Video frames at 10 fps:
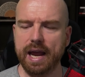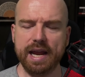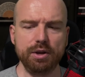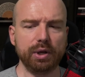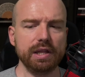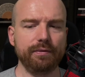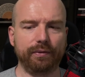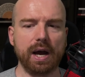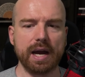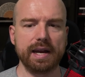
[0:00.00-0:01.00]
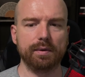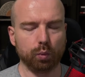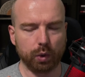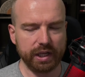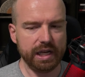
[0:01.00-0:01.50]
and you can
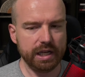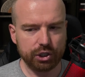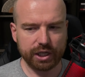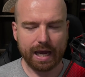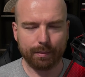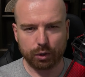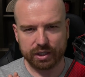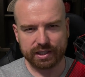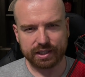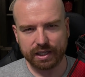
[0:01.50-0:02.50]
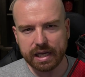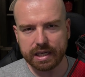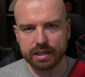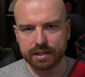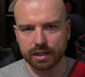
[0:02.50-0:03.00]
define what each camera
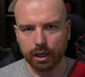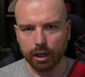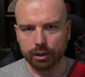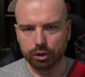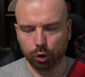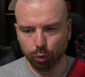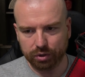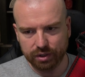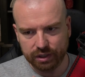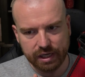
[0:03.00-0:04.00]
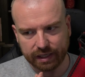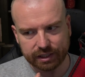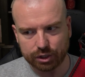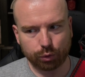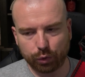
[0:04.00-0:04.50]
sees to the
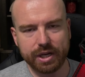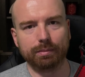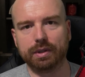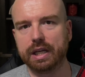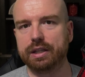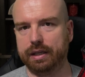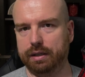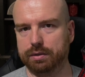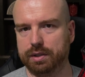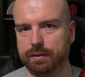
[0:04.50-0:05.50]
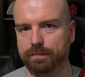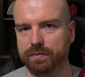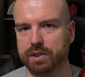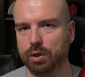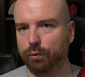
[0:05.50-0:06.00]
extreme details.
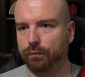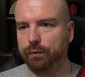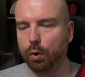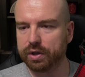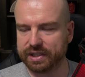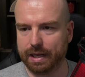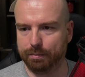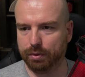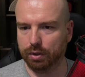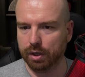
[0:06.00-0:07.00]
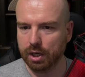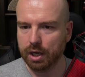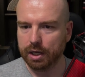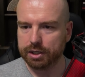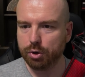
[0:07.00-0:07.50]
So for example,
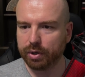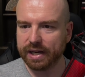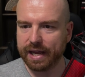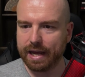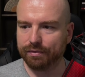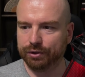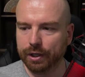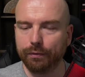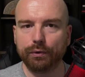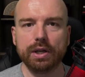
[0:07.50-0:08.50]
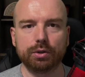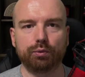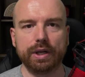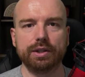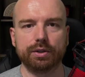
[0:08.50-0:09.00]
you can have
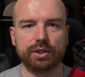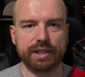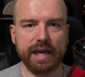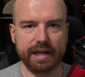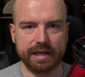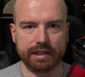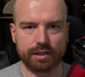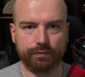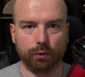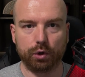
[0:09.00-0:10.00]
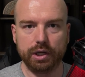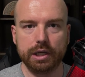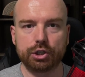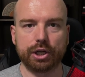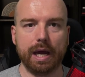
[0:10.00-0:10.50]
different render settings for
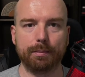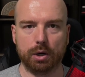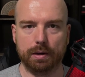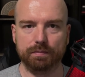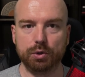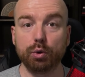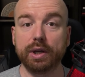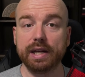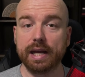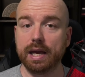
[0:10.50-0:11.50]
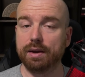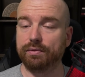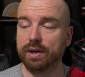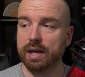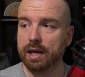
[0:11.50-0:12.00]
each camera. You
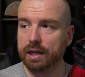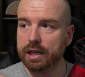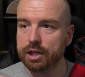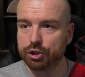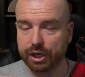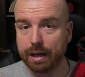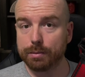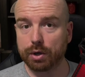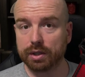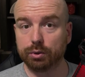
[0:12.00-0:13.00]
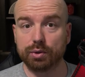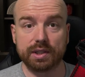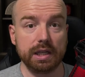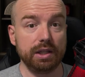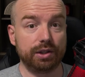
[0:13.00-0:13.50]
have each camera to
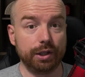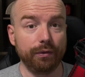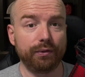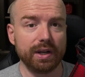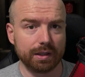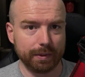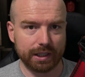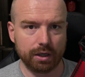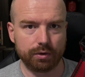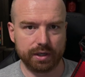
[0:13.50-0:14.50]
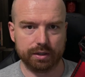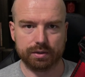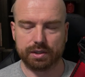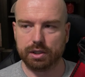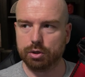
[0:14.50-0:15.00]
see different
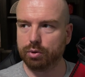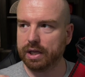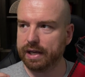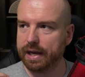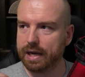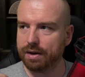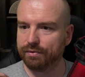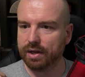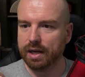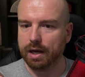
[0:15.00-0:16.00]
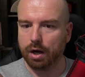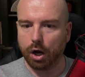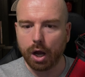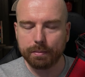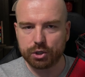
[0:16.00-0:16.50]
materials. You can have
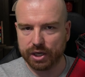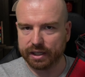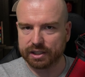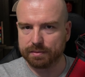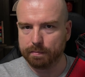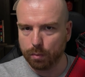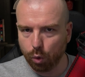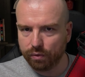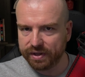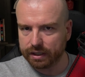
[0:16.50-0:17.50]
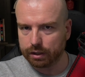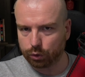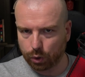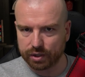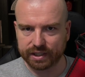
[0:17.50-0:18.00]
objects moving
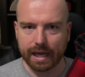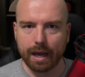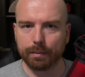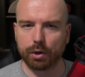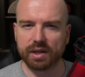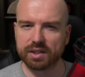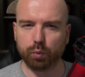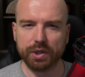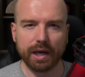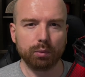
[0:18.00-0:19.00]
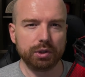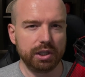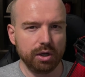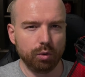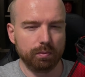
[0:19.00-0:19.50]
across cameras
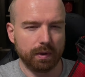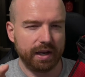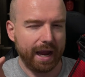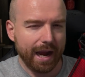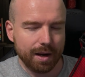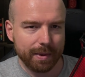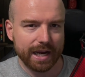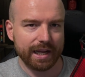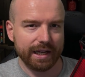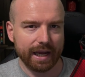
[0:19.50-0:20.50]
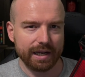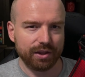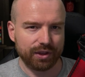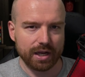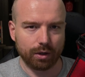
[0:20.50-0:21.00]
without you uh, animating
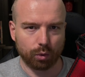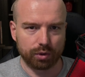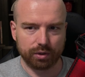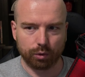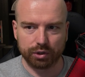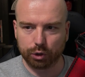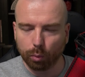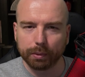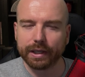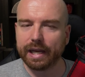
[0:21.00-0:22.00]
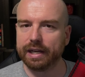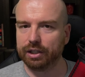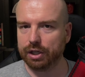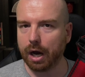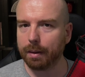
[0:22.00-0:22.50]
anything or, or
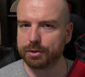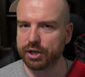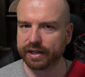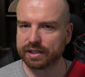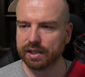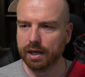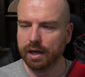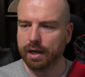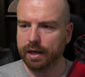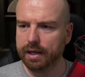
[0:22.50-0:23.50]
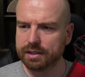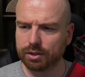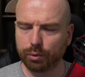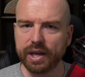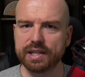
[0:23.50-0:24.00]
duplicating the objects. It's
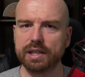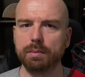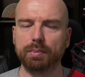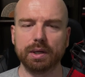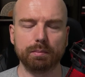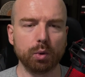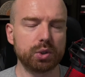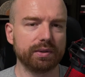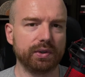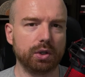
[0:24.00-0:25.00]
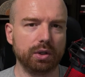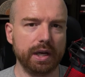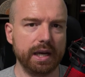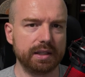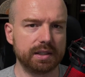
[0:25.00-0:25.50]
crazy, but most of all,
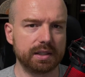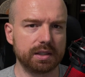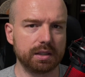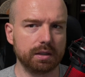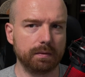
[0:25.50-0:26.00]
it's